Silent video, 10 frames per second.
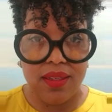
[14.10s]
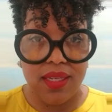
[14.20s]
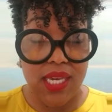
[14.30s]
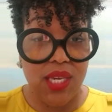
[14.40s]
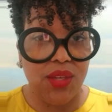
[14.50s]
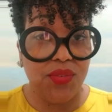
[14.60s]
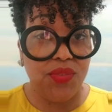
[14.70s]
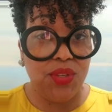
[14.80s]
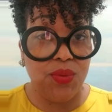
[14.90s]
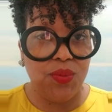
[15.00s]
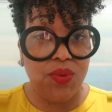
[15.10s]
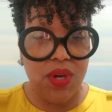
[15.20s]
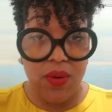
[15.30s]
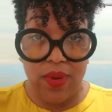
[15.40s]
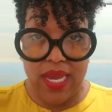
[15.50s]
If you
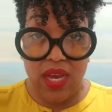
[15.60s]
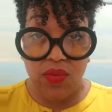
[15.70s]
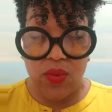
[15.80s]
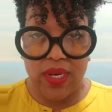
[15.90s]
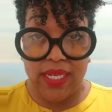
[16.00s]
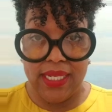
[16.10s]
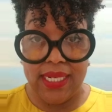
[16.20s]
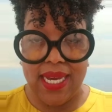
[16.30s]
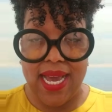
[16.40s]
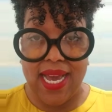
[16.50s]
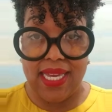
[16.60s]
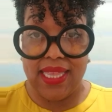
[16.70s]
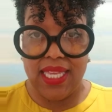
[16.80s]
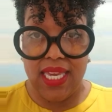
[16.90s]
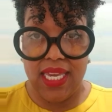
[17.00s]
don't have one, I
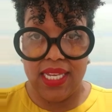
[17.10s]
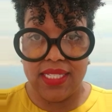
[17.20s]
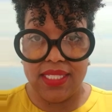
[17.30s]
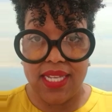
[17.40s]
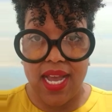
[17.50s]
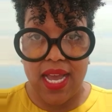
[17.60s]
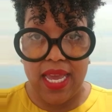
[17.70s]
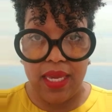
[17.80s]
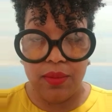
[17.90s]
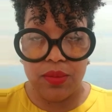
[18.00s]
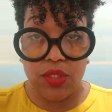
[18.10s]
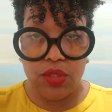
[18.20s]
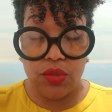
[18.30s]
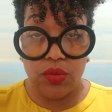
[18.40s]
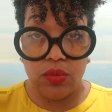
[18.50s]
think it's time
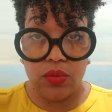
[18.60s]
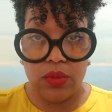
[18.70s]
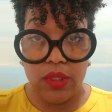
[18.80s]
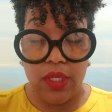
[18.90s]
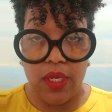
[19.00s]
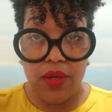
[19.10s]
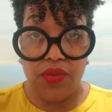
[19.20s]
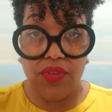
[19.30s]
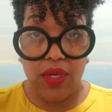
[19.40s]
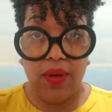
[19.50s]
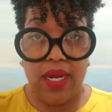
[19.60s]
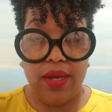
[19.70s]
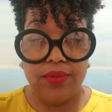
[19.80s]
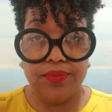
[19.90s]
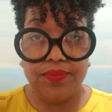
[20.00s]
to figure it
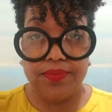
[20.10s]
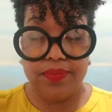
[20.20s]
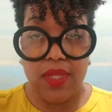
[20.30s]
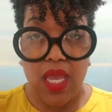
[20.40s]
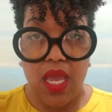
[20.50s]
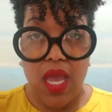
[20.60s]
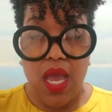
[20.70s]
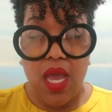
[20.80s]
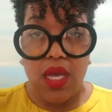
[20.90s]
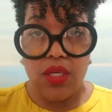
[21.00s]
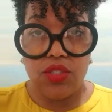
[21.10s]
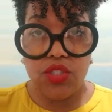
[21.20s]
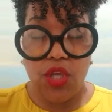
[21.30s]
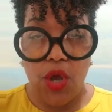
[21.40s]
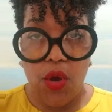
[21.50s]
out.
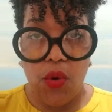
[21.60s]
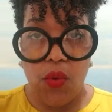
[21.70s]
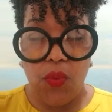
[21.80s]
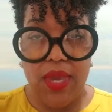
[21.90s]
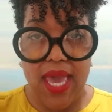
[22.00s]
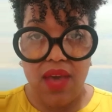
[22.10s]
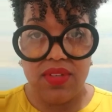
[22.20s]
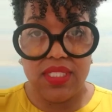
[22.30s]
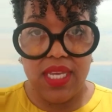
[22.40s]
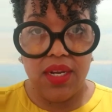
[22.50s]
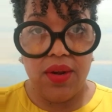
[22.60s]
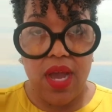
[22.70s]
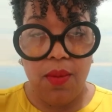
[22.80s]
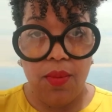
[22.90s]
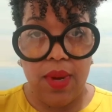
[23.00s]
So we have a standard
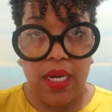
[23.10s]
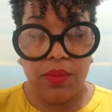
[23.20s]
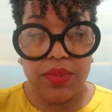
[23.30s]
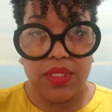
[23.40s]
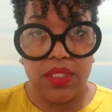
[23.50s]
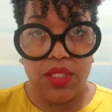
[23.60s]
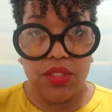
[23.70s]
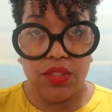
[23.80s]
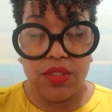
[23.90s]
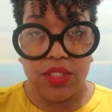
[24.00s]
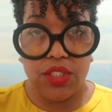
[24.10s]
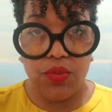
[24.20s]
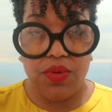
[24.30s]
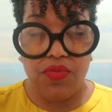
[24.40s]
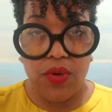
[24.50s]
operating procedure. It's
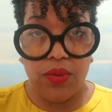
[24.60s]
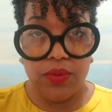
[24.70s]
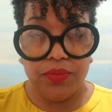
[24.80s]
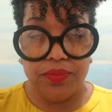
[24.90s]
threefold.